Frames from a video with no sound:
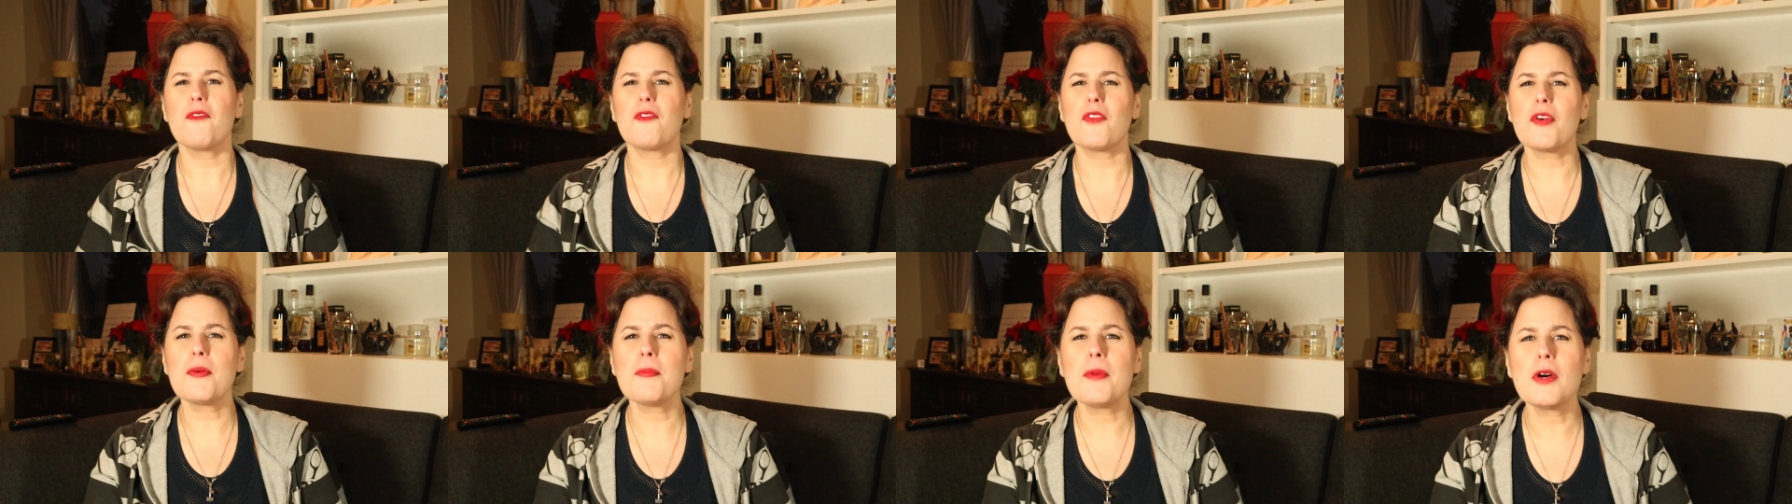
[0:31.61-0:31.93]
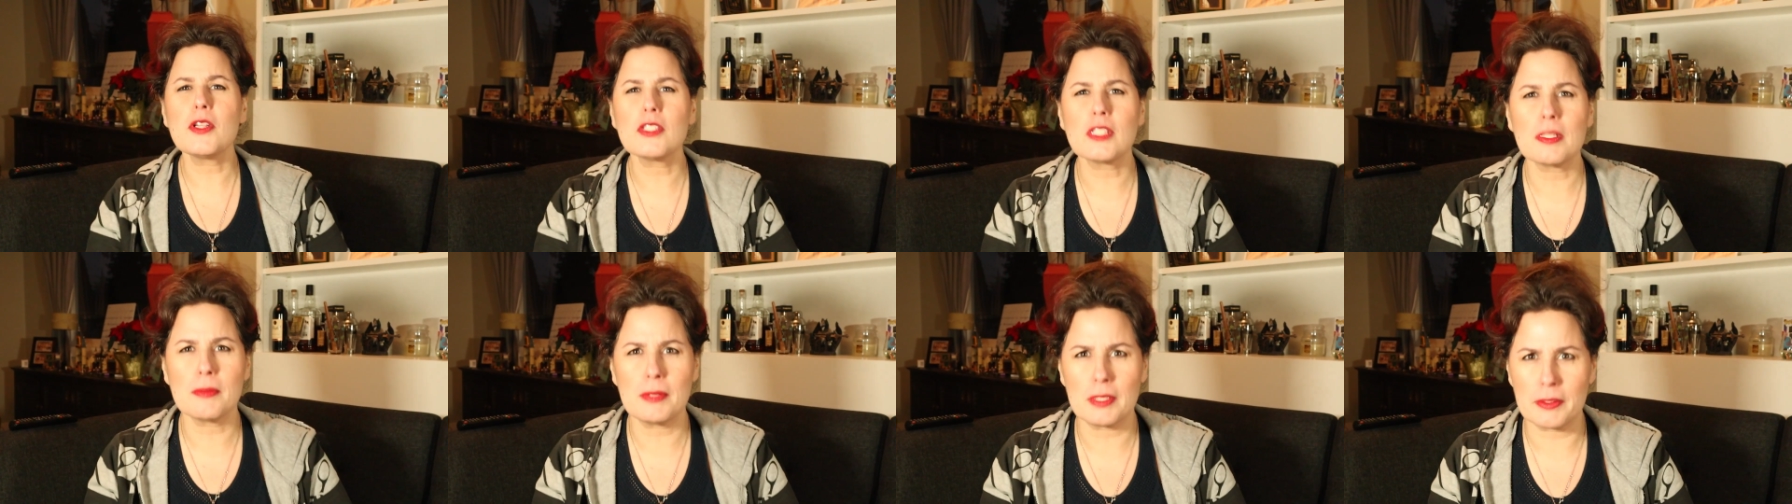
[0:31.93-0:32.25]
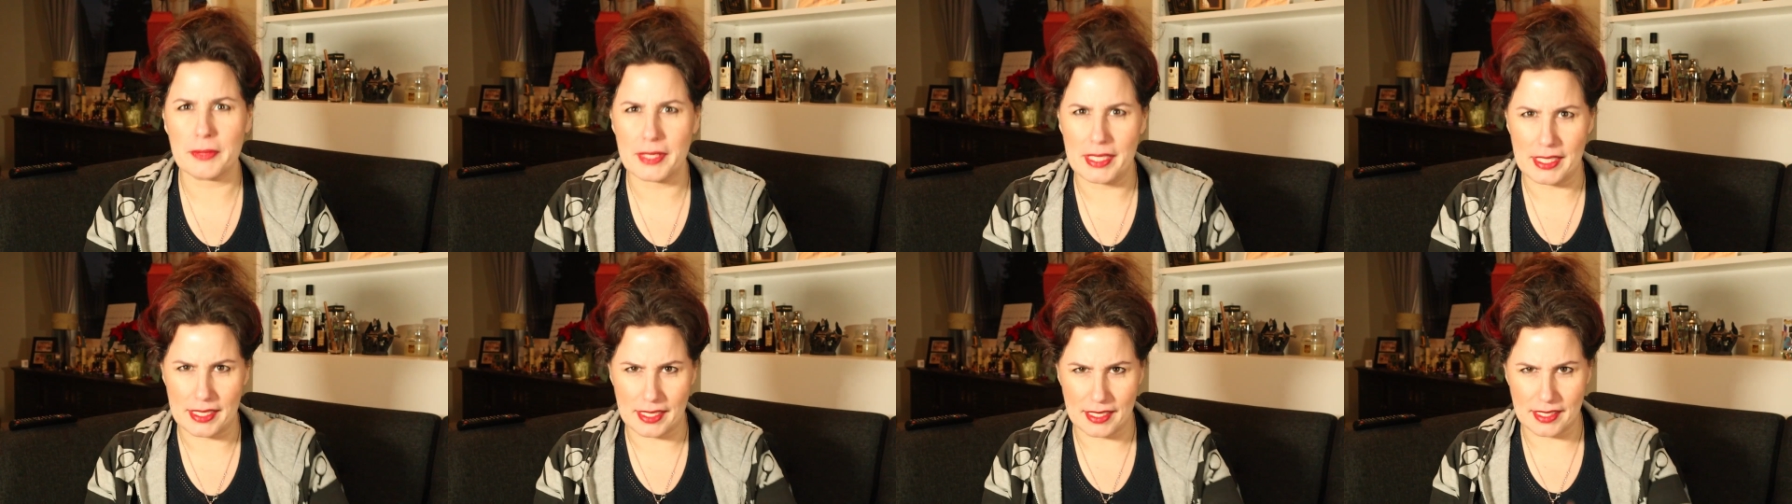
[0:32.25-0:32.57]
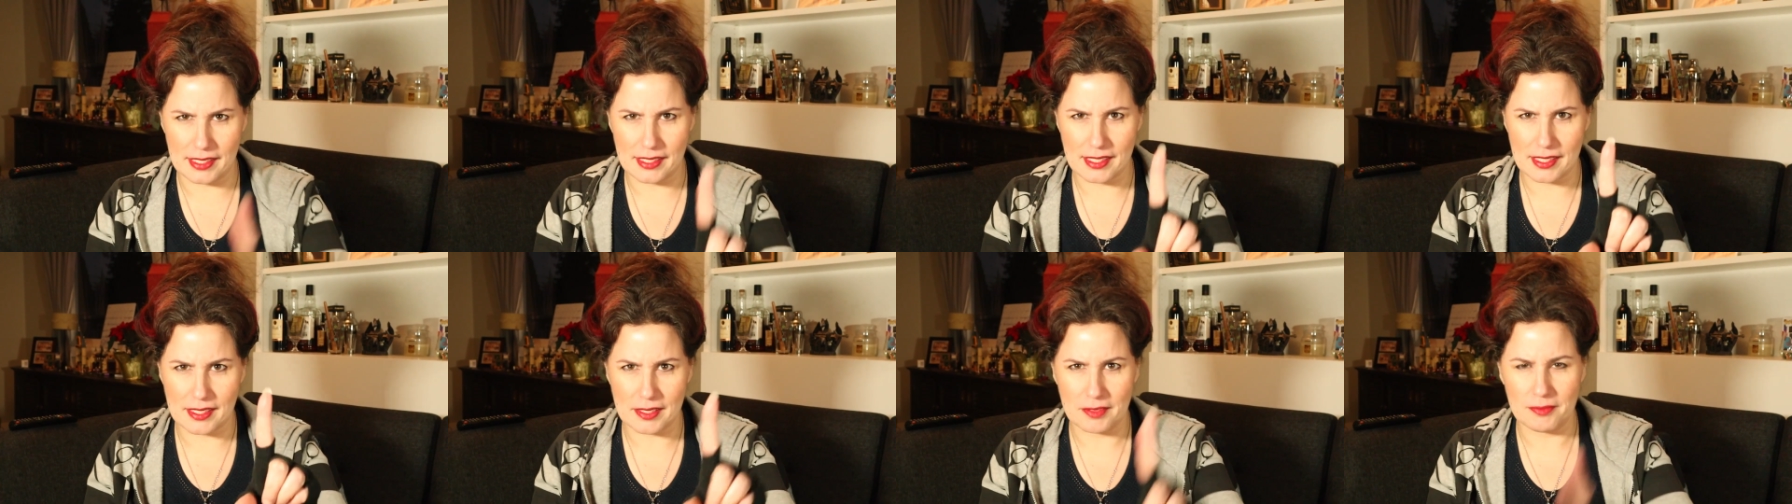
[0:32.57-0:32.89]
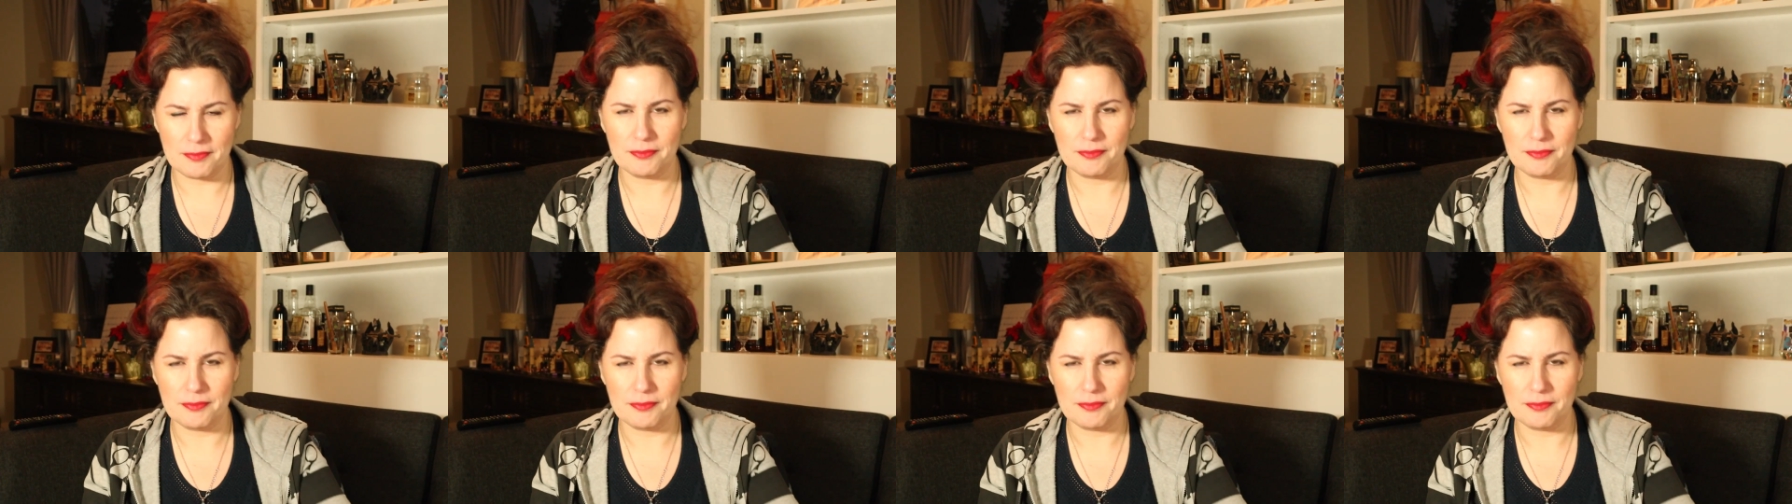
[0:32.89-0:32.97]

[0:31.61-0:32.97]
for multiple reasons